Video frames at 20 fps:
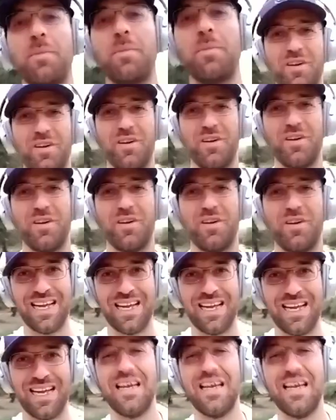
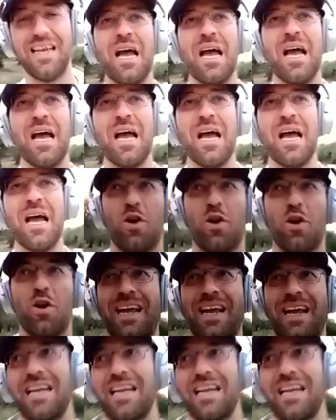understand.
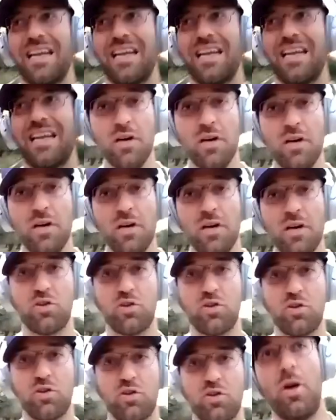Again, it was starting from the
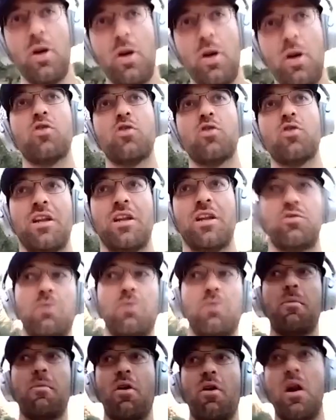top, because let's
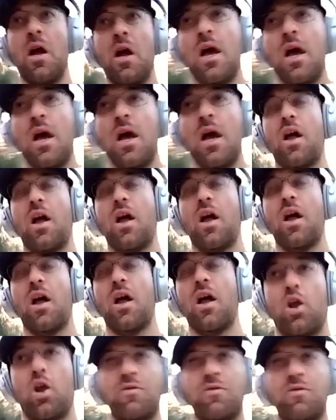remember, a
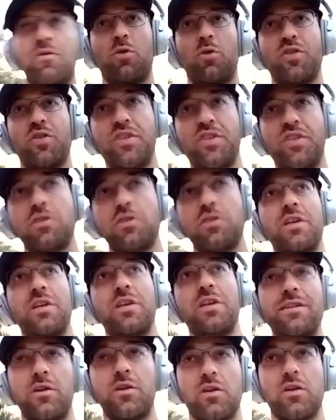lot of our senior
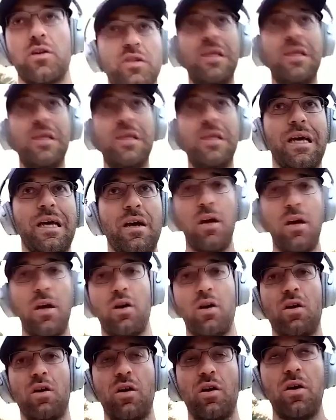leaders,
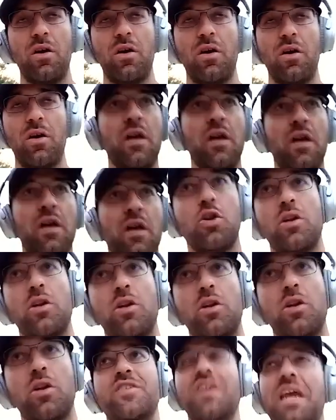they were
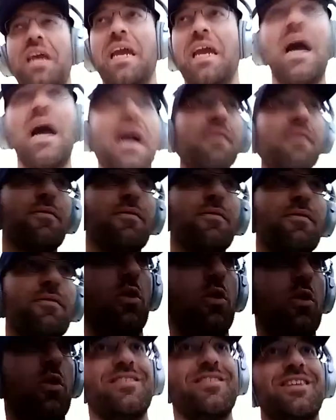saying iPhone
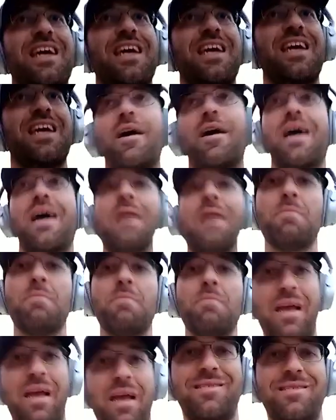doesn't have a
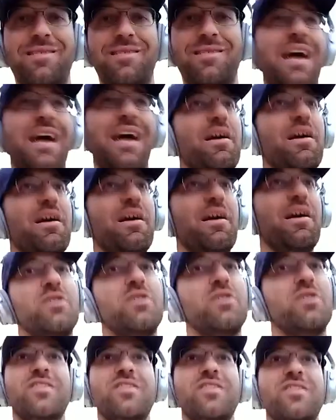MMS, iPhone
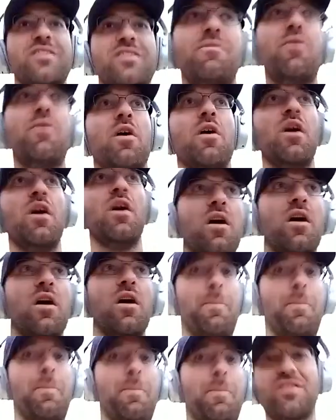doesn't have
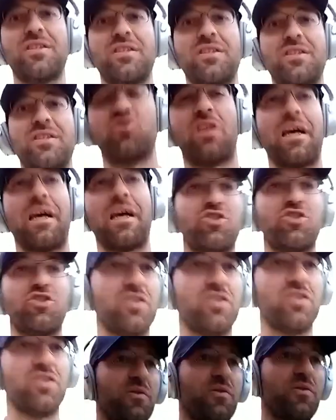capacitive touch, as
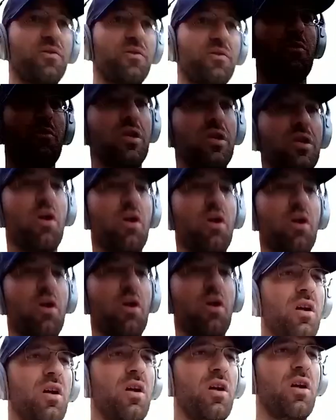if there was, or
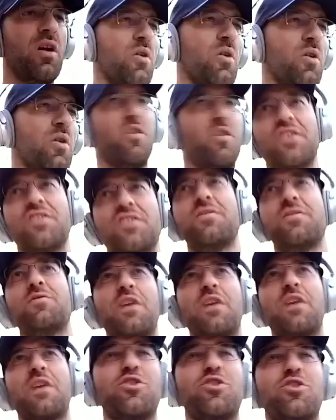resistive
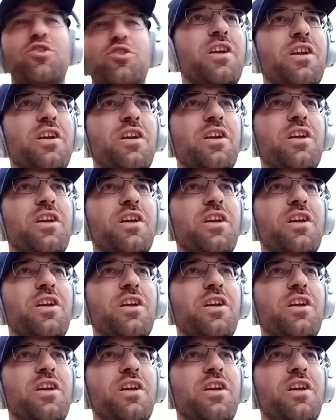touch, or doesn't have